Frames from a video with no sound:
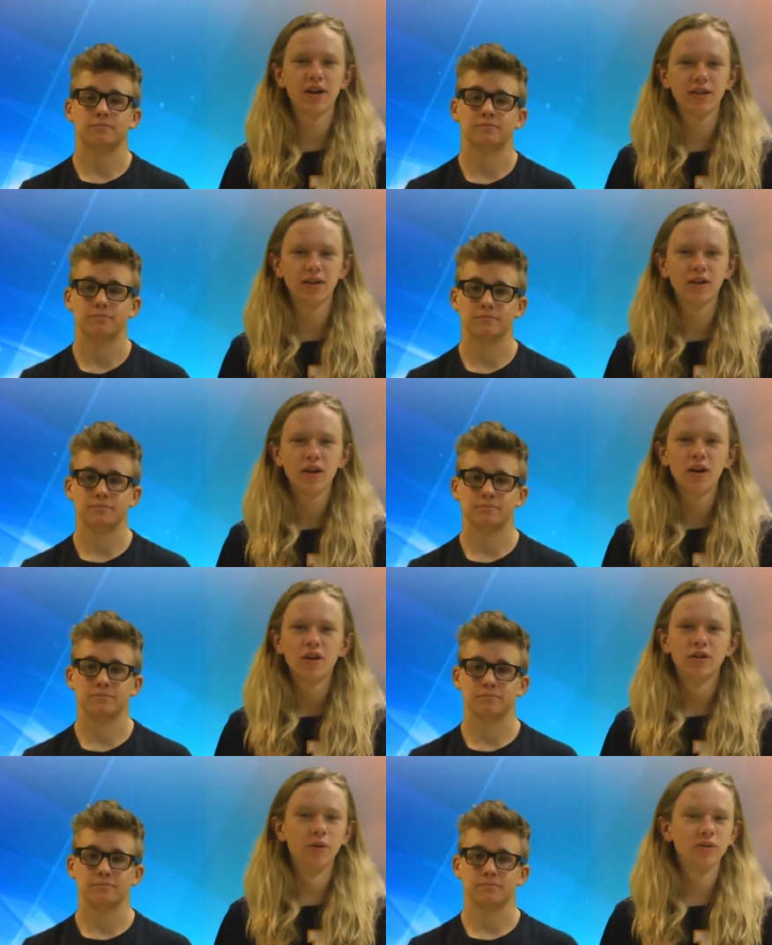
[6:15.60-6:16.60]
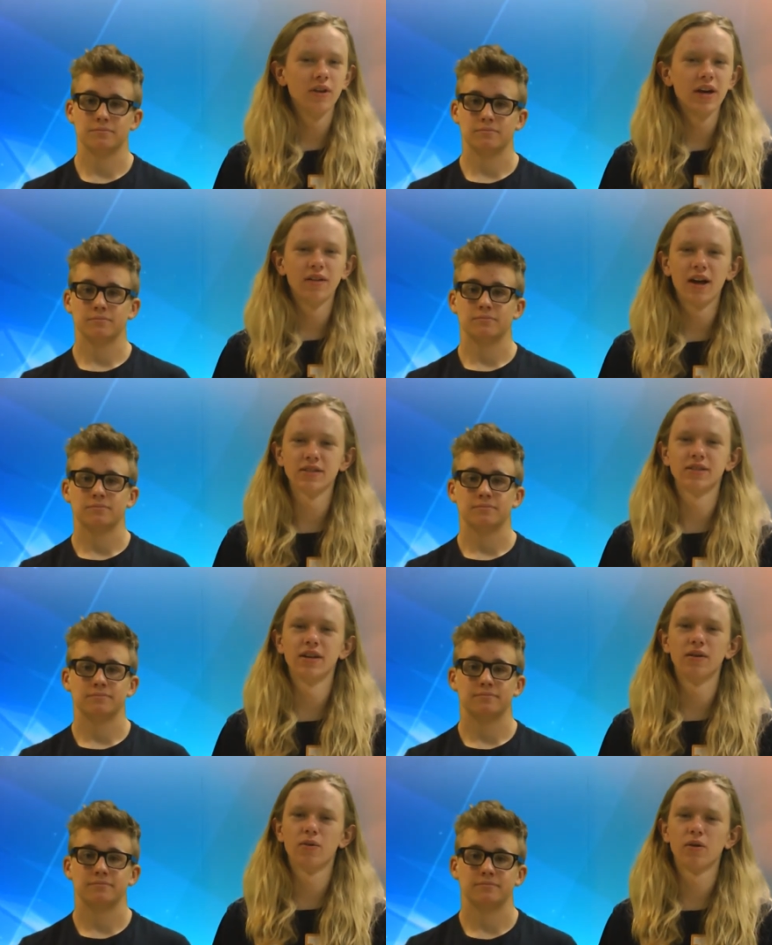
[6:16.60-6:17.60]
Speaker 1: ID. Don't delay. Last day
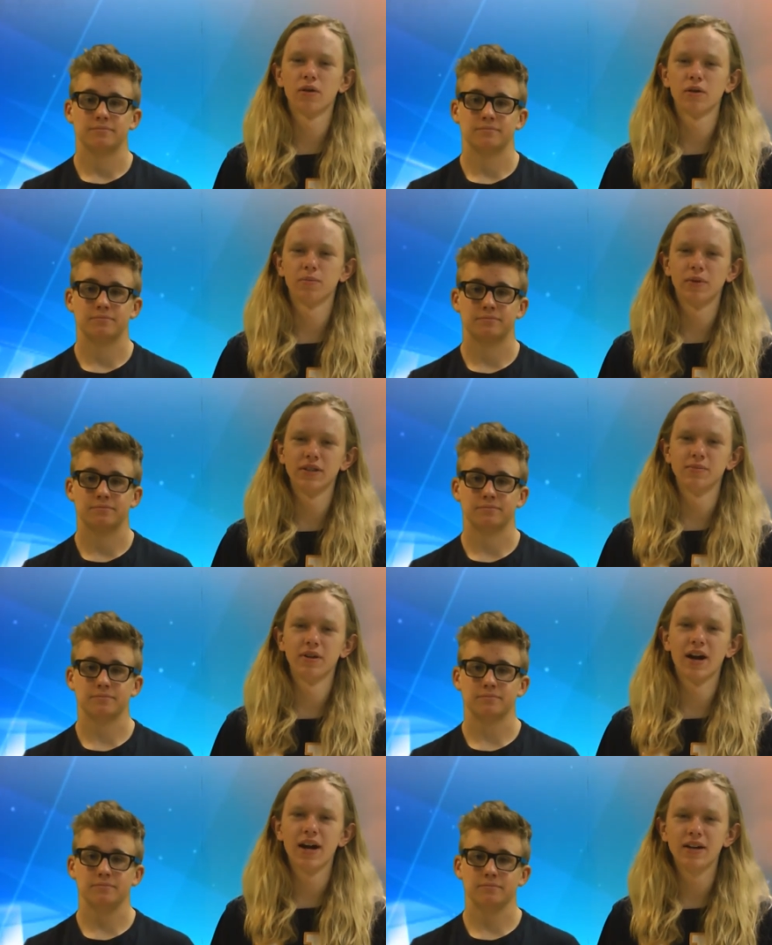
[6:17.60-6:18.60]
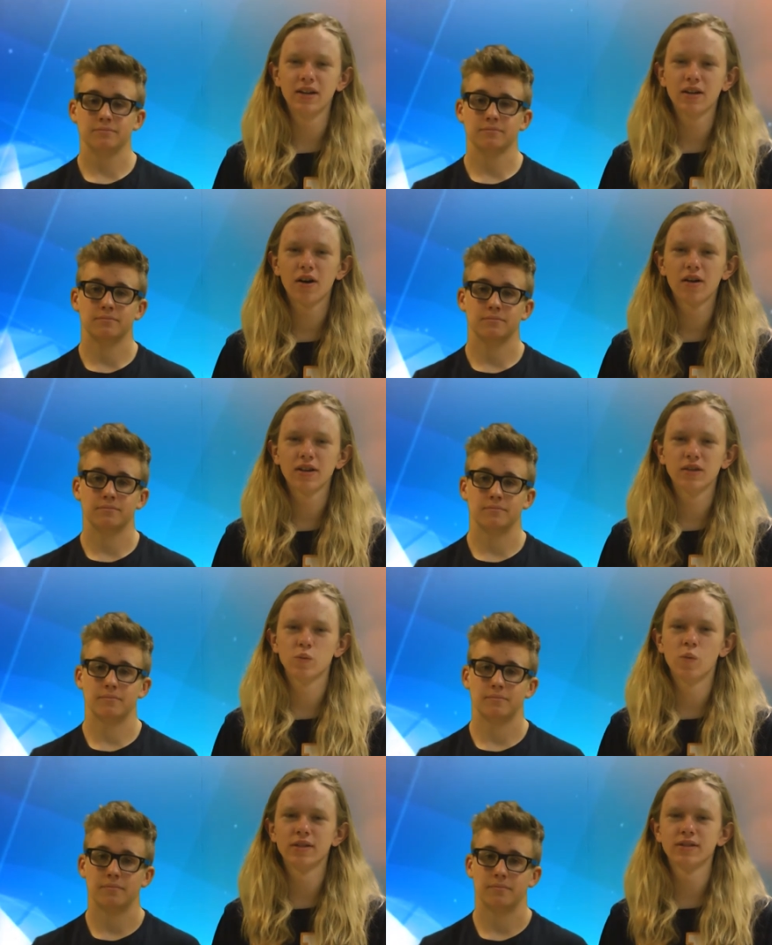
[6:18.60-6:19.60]
to order replacement ID card is
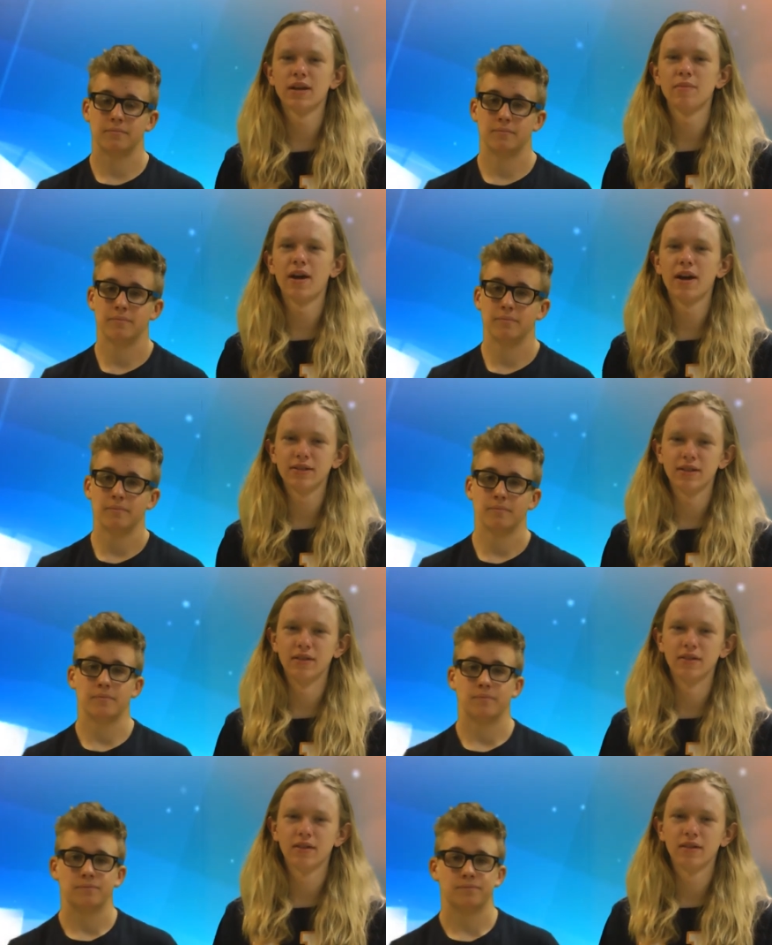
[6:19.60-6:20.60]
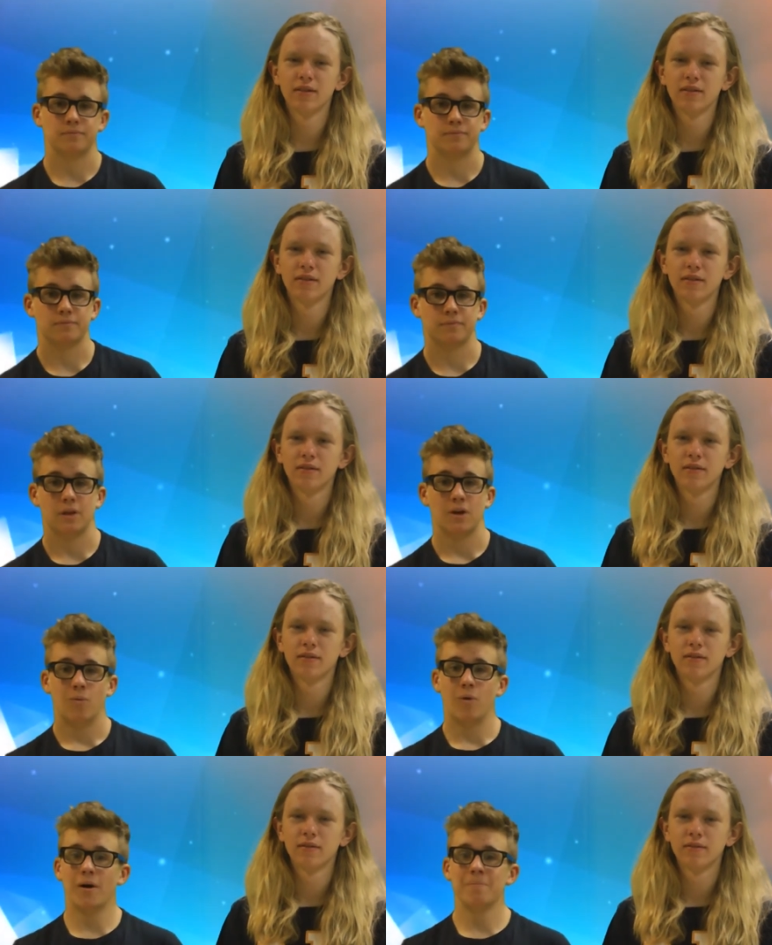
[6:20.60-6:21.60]
Wednesday, May 18th.
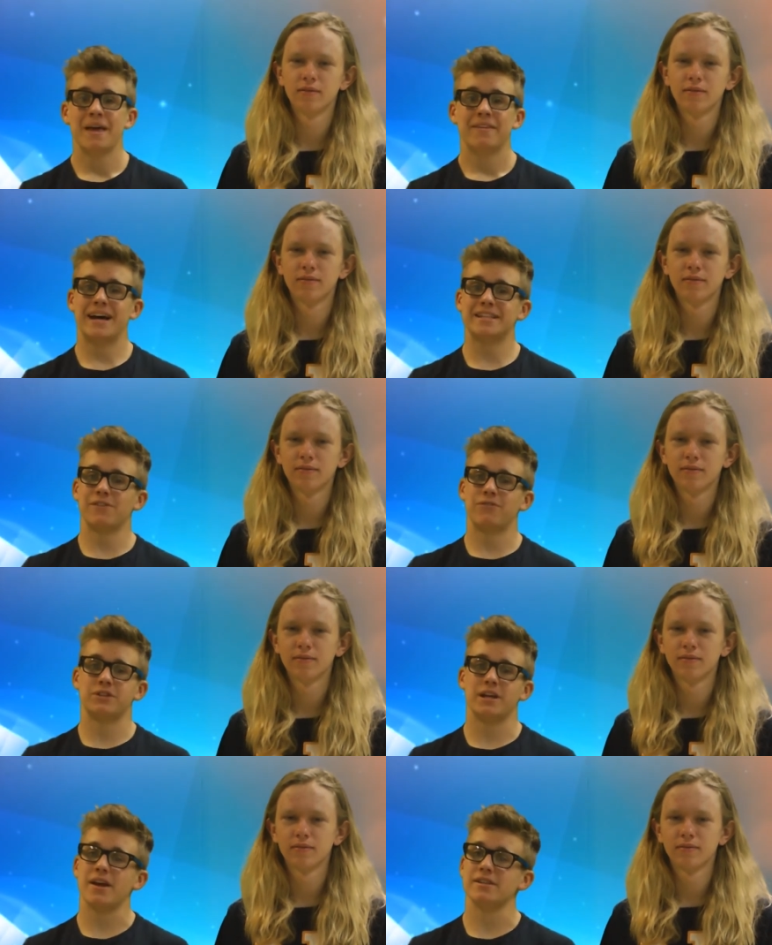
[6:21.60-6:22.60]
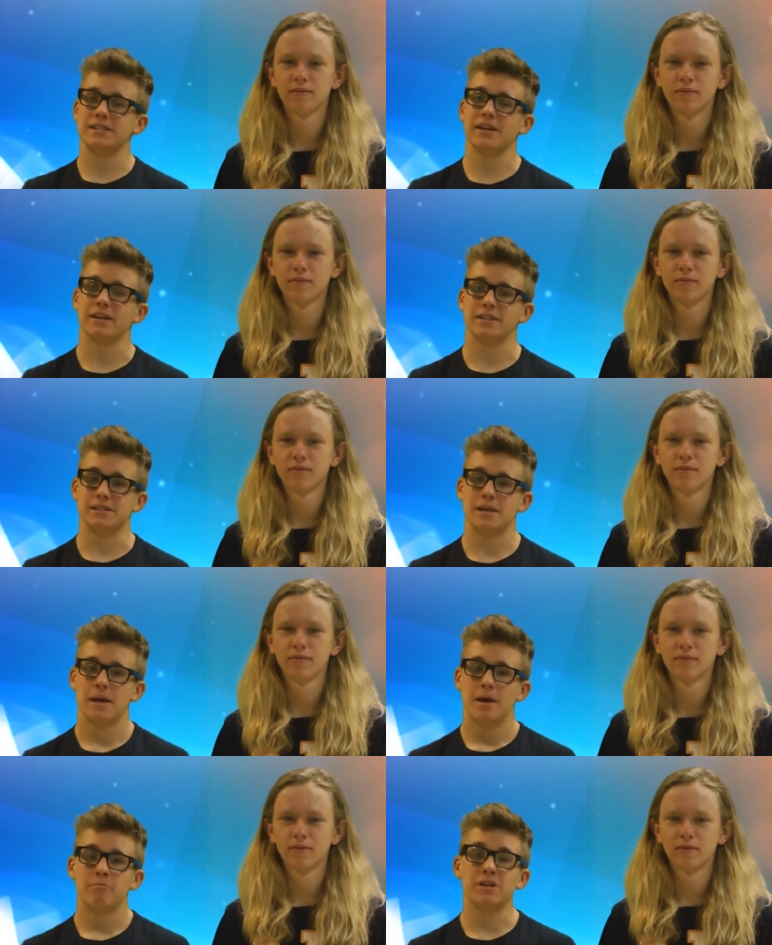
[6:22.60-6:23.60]
Speaker 2: Well, that's it for today's Diggins.
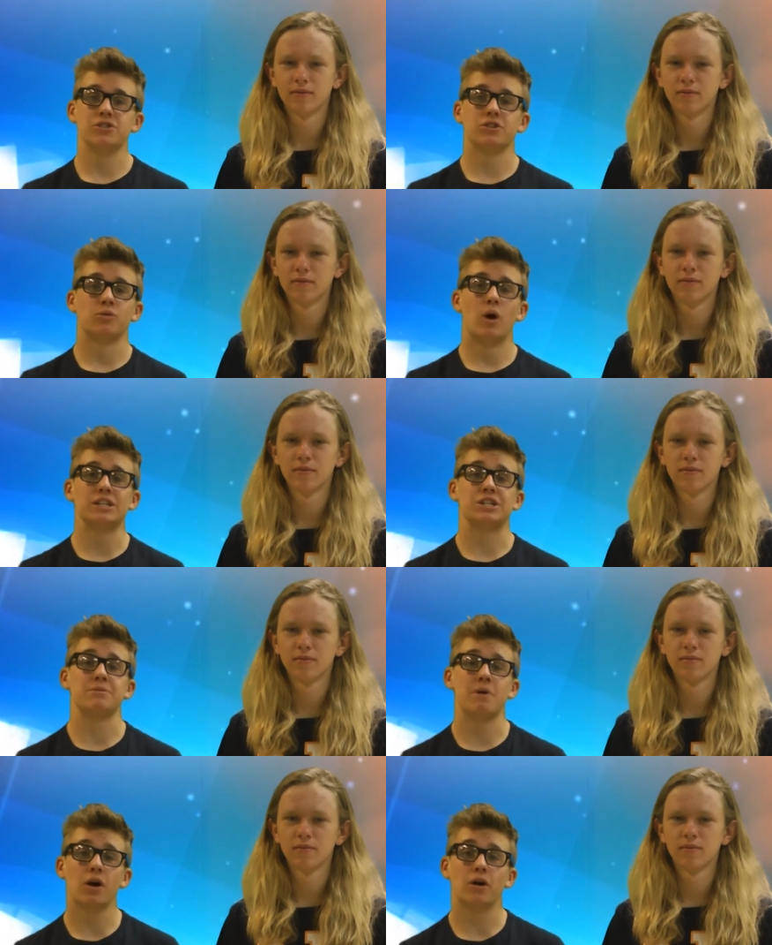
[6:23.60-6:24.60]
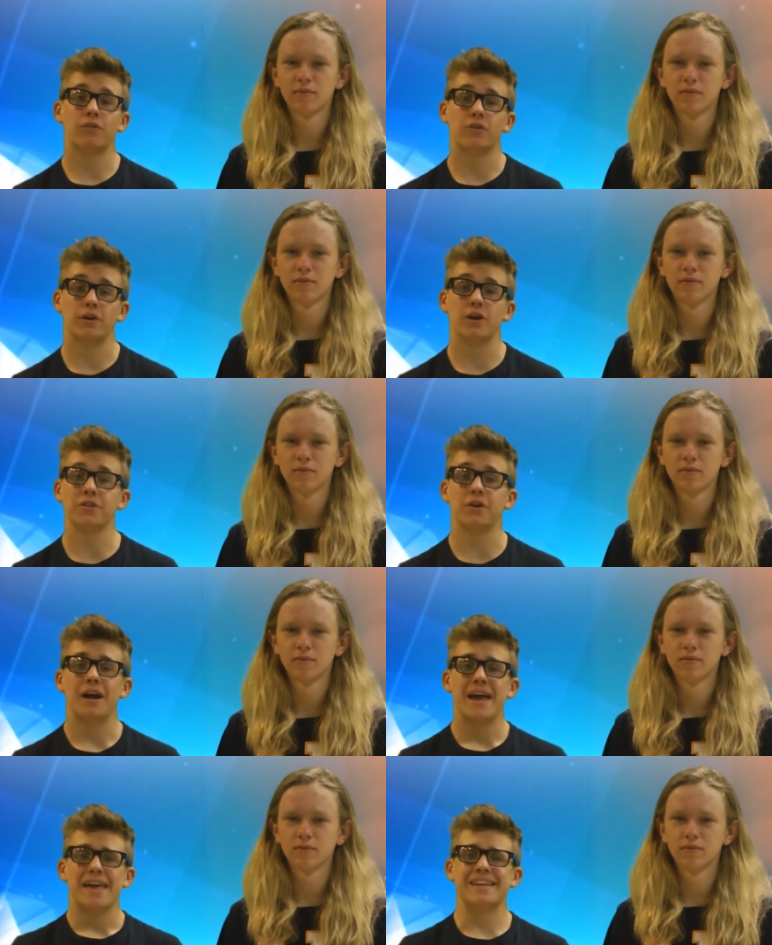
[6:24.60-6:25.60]
Be sure to watch tomorrow for
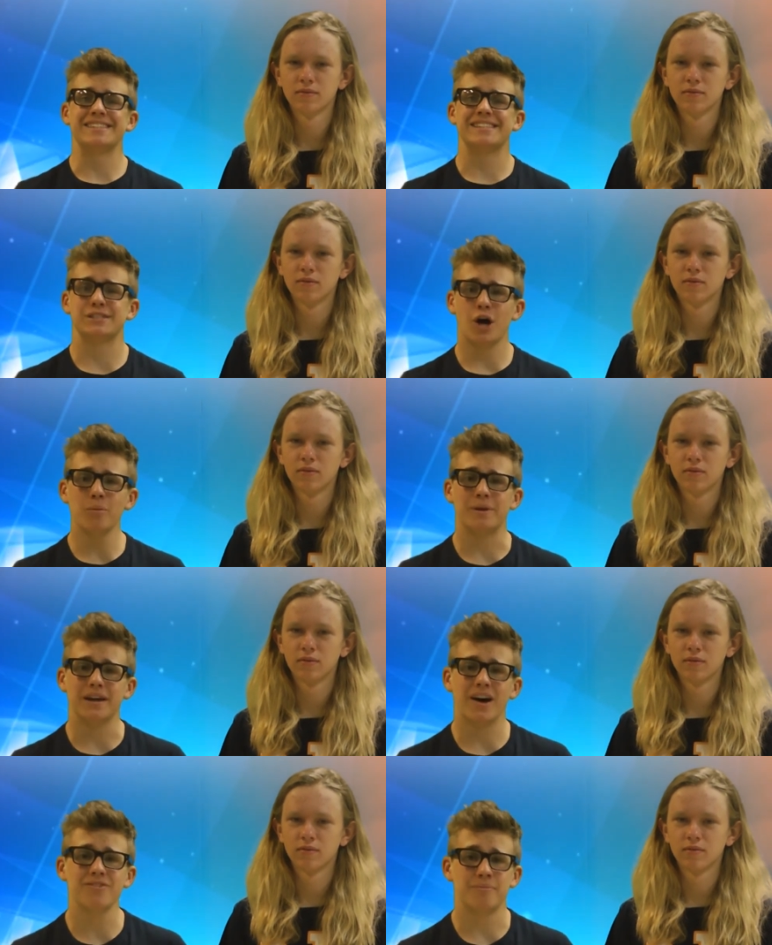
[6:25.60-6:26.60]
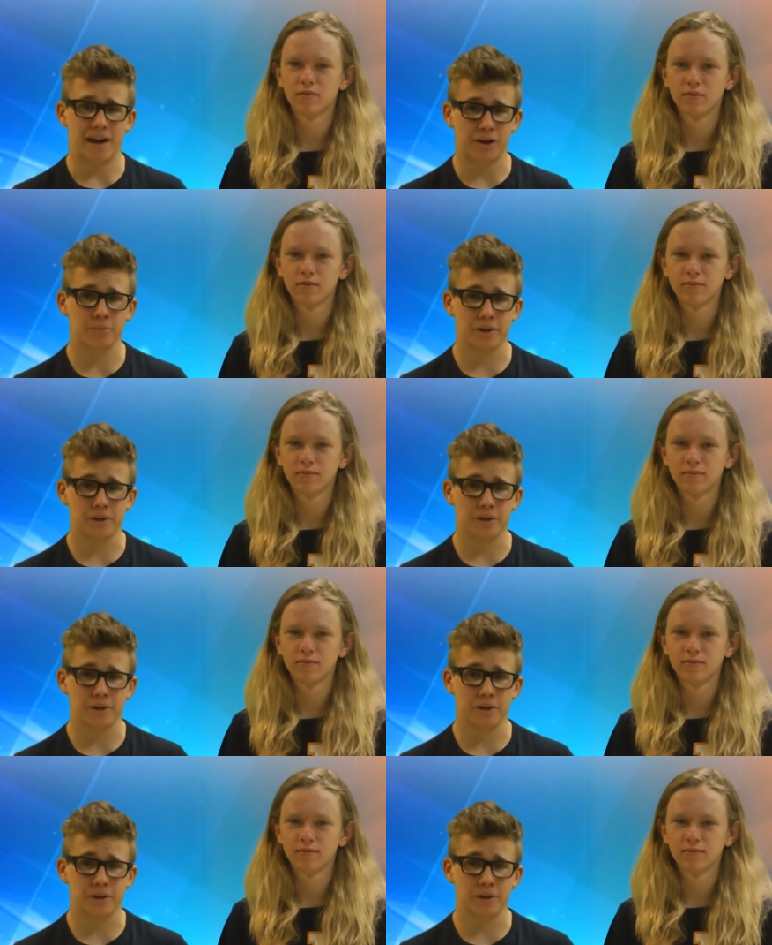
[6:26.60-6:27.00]
another installment of Miner